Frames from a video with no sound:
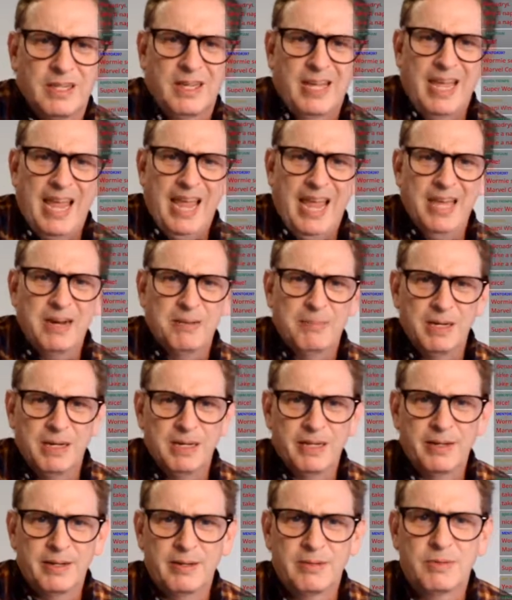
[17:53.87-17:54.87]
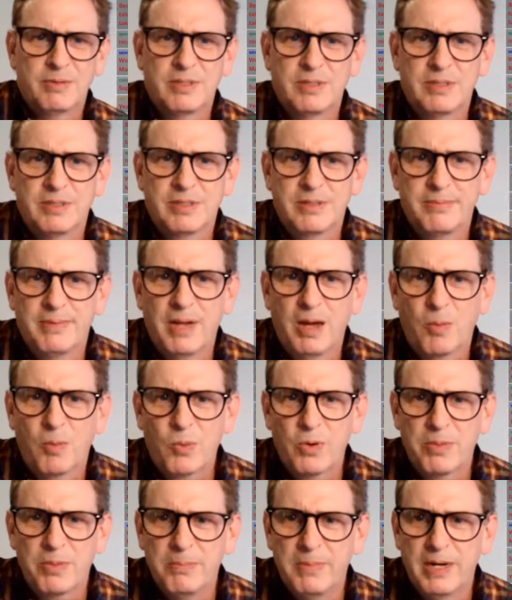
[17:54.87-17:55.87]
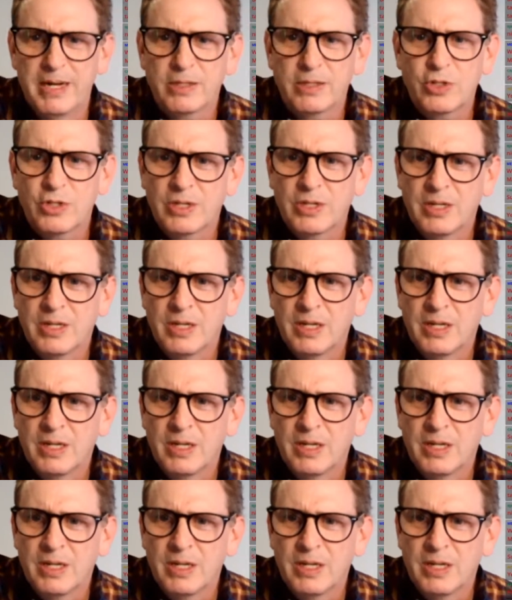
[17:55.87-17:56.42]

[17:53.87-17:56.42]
head of mine, which is not worth much.